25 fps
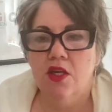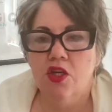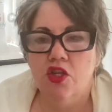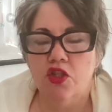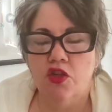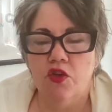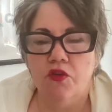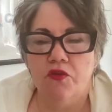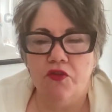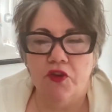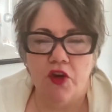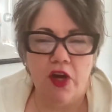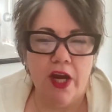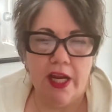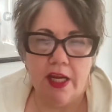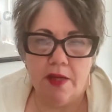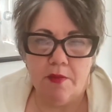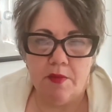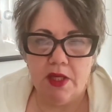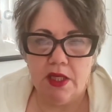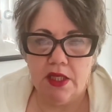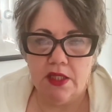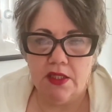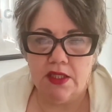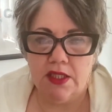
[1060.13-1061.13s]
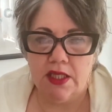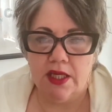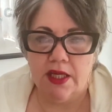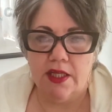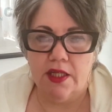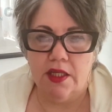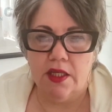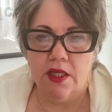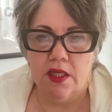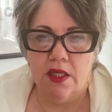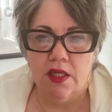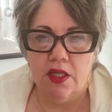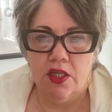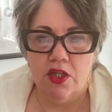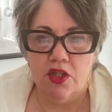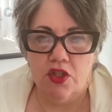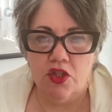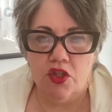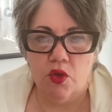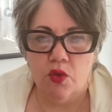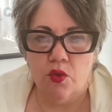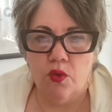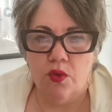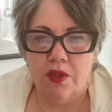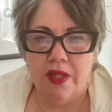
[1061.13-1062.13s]
So for Amy, it's like,
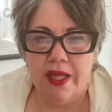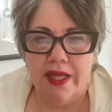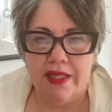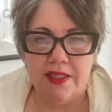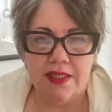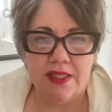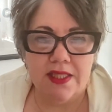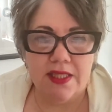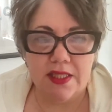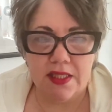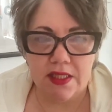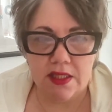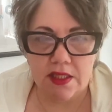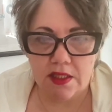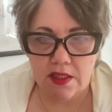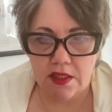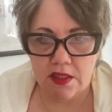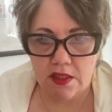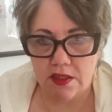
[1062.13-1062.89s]
so let's